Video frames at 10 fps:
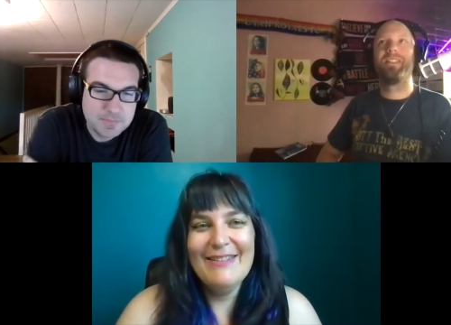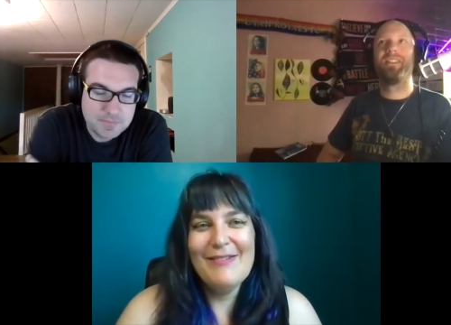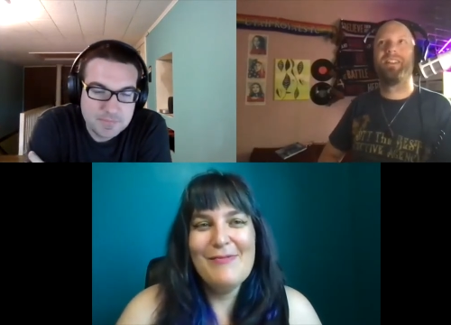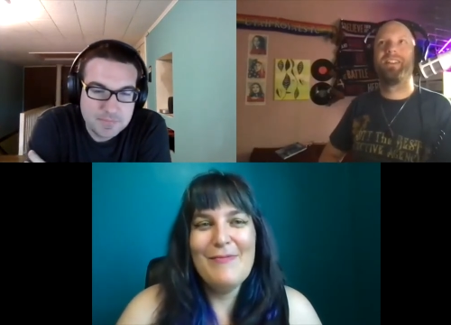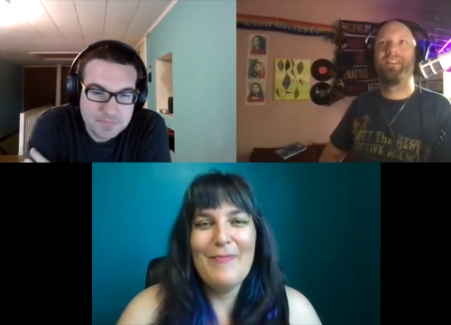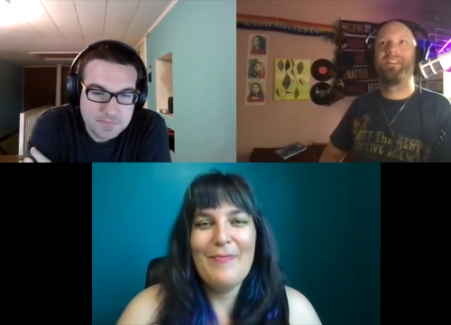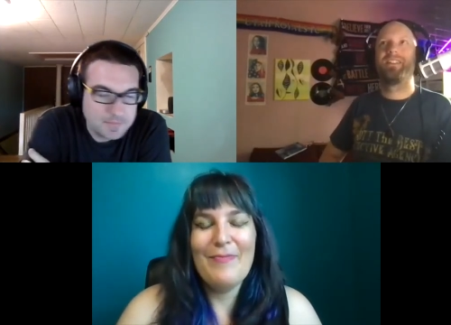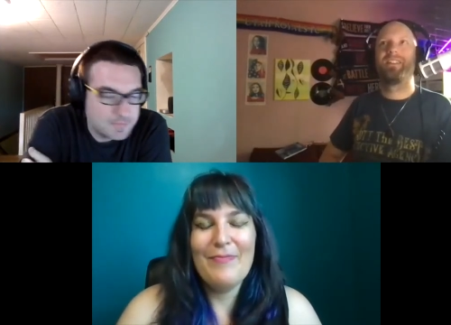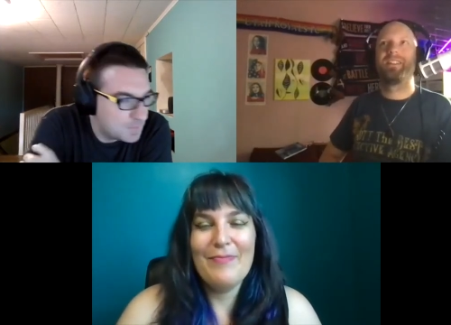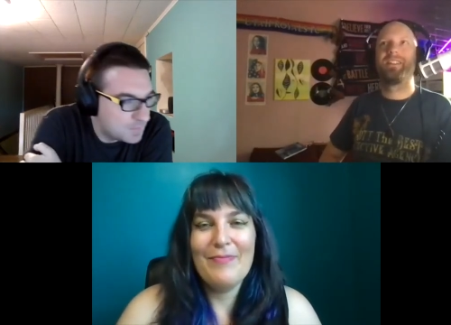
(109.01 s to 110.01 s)
Speaker 1: uh,
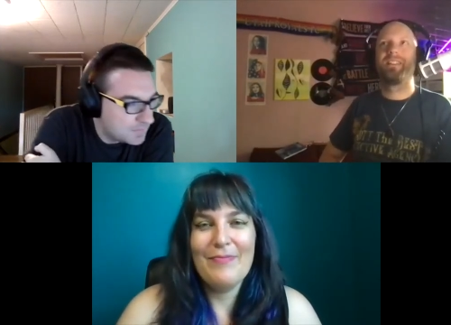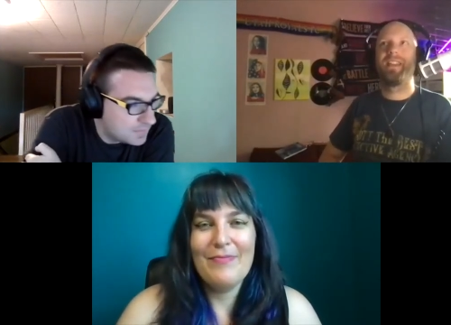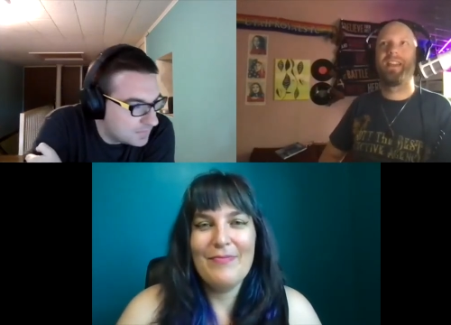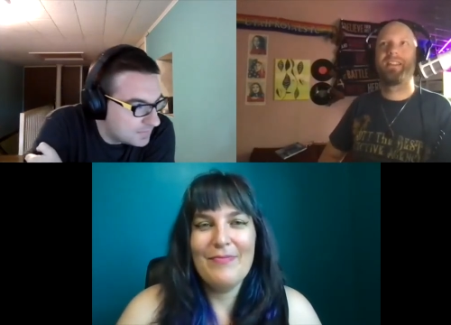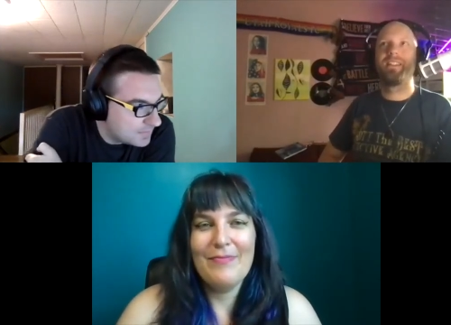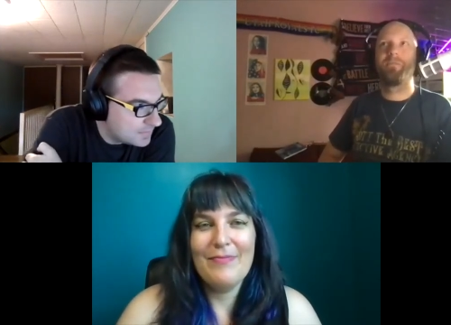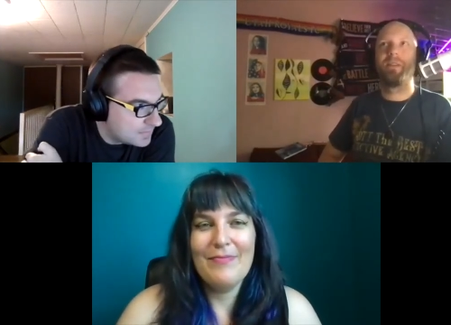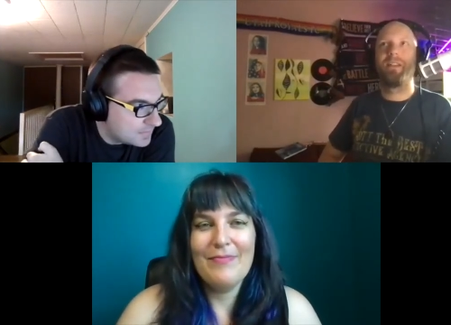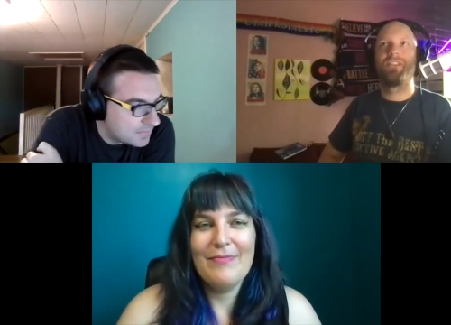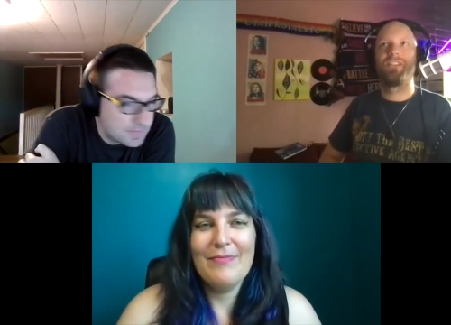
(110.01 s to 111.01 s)
text to speech